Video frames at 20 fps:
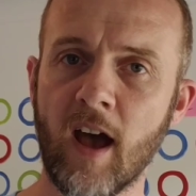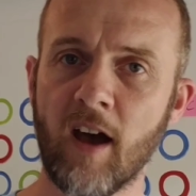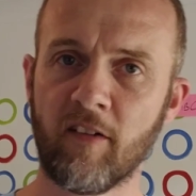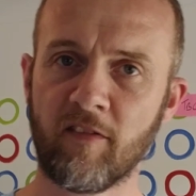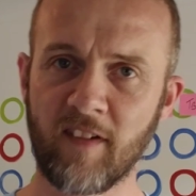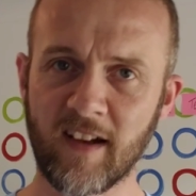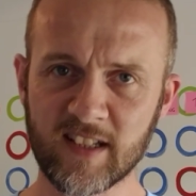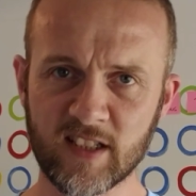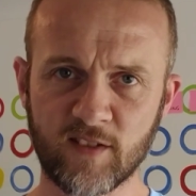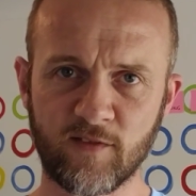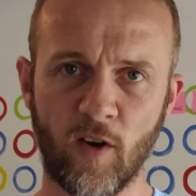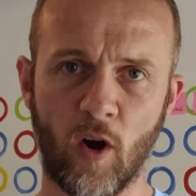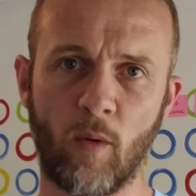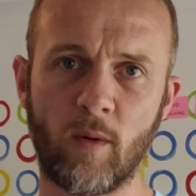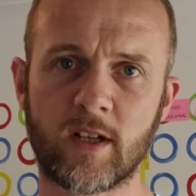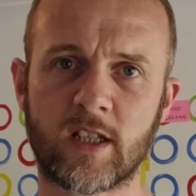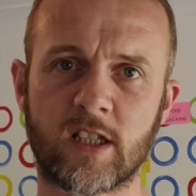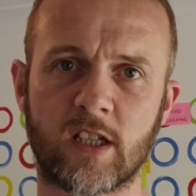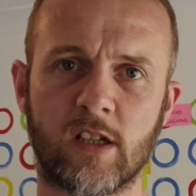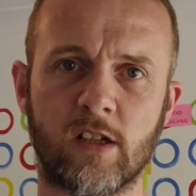Fast
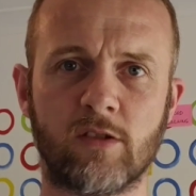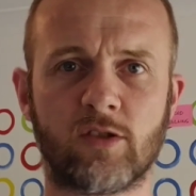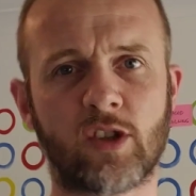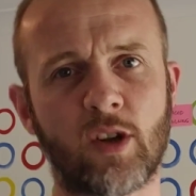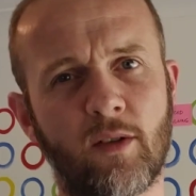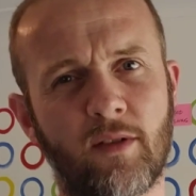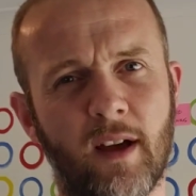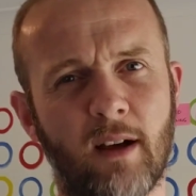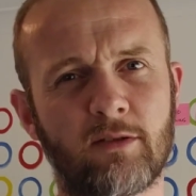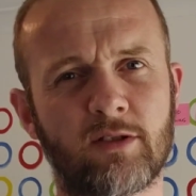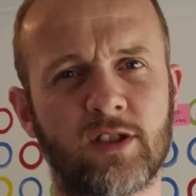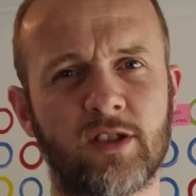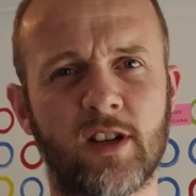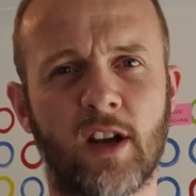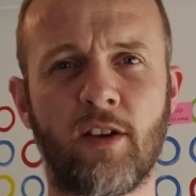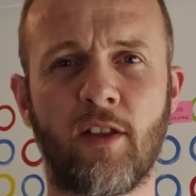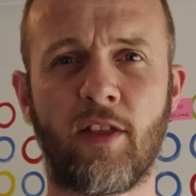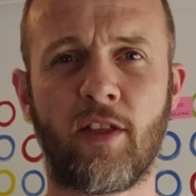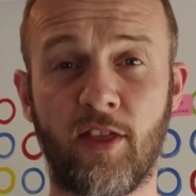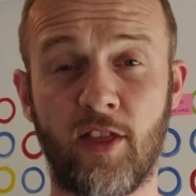forward to
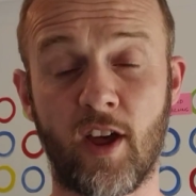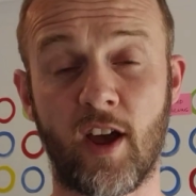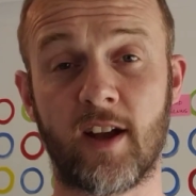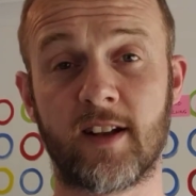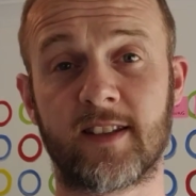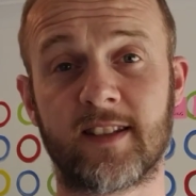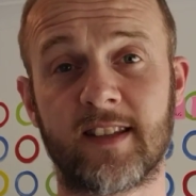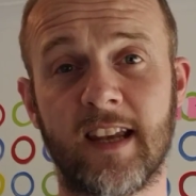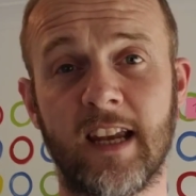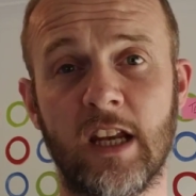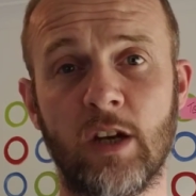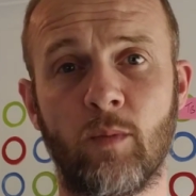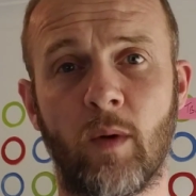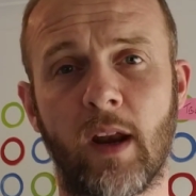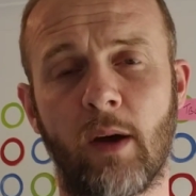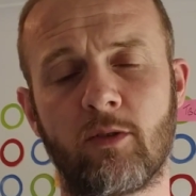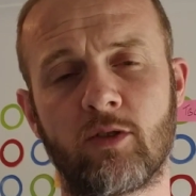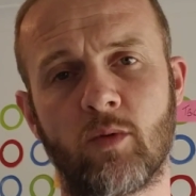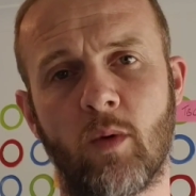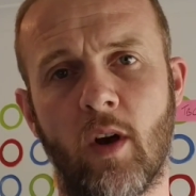2013
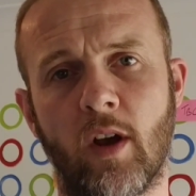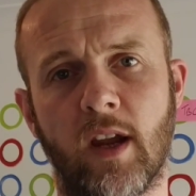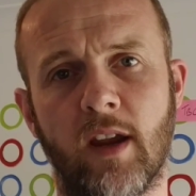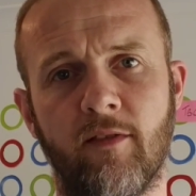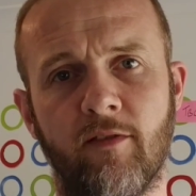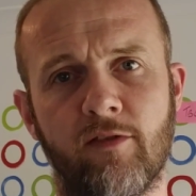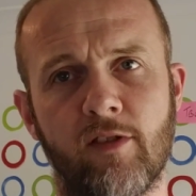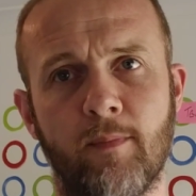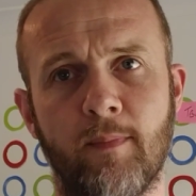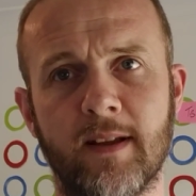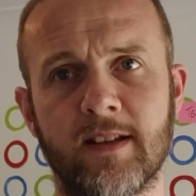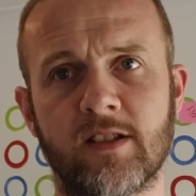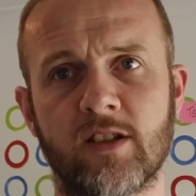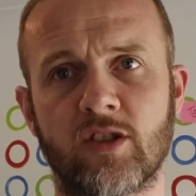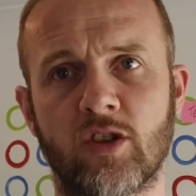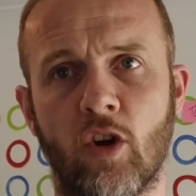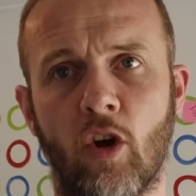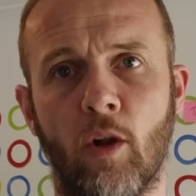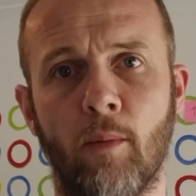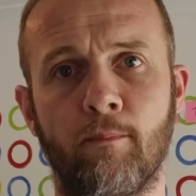when I was working for a
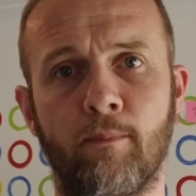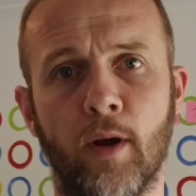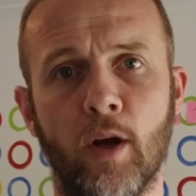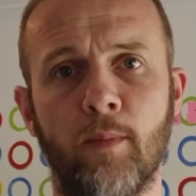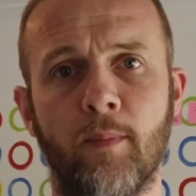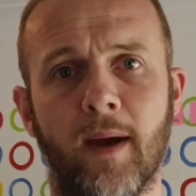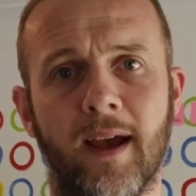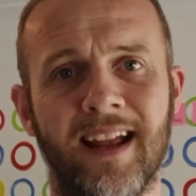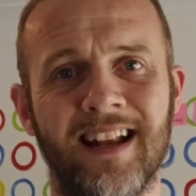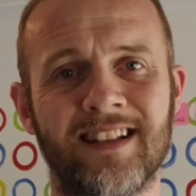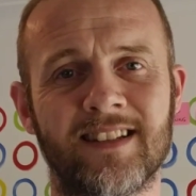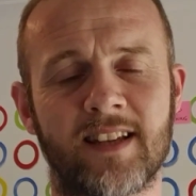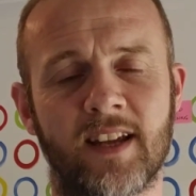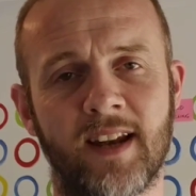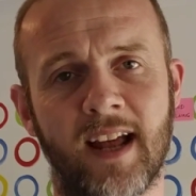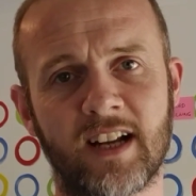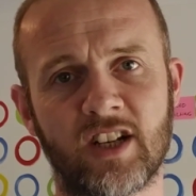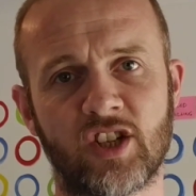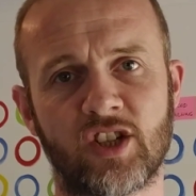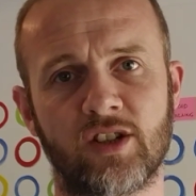business called Bupa
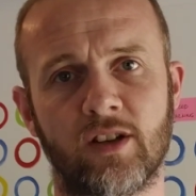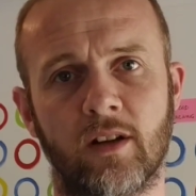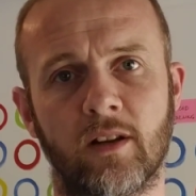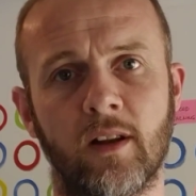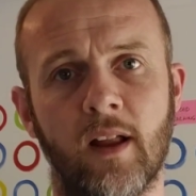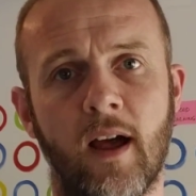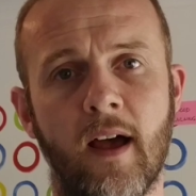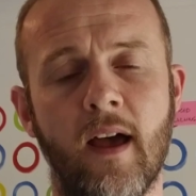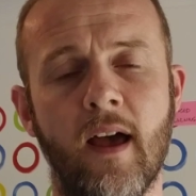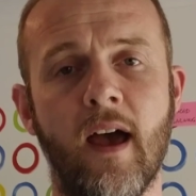International,